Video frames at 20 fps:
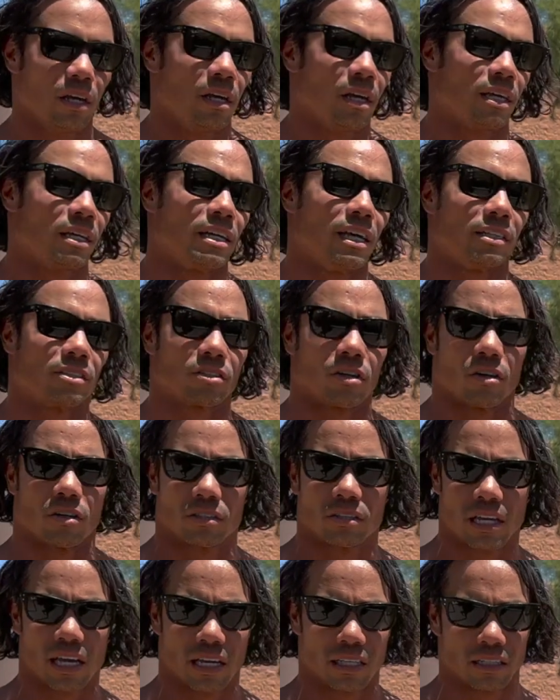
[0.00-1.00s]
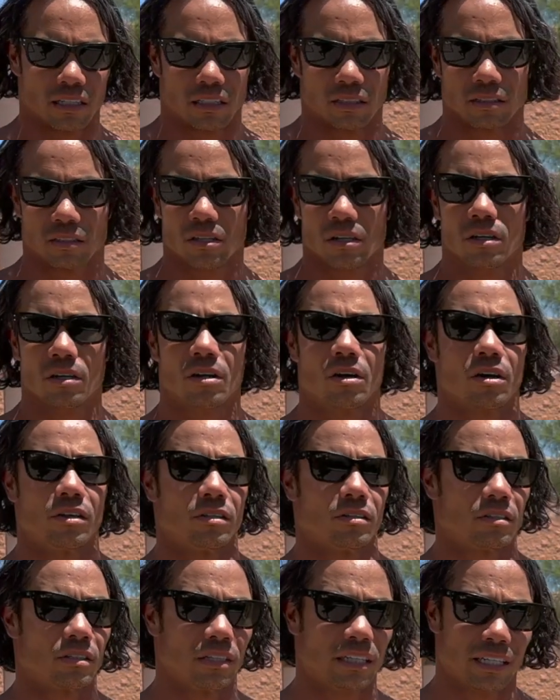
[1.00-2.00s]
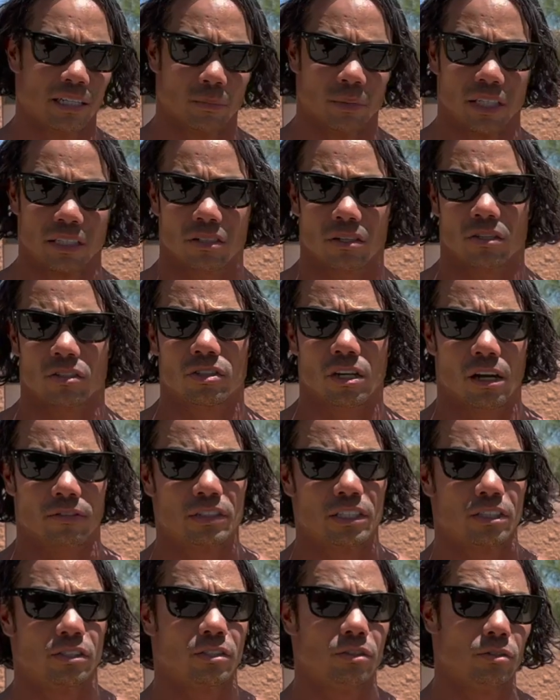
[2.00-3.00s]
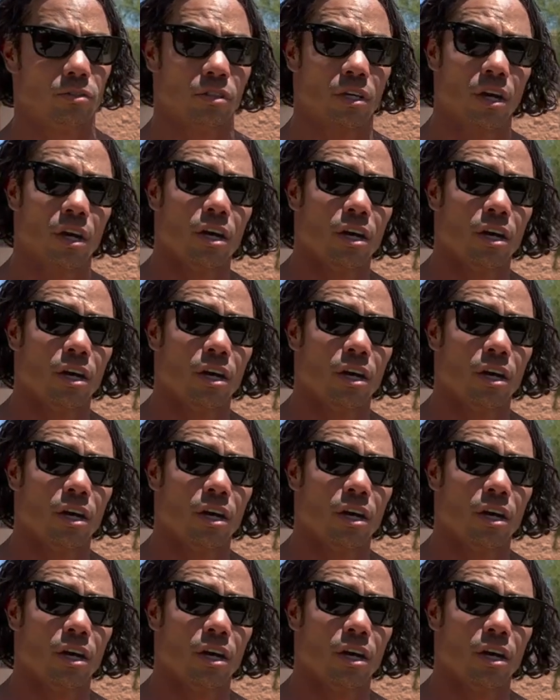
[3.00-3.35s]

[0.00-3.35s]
It gets our tendons, our ligaments, our soft tissues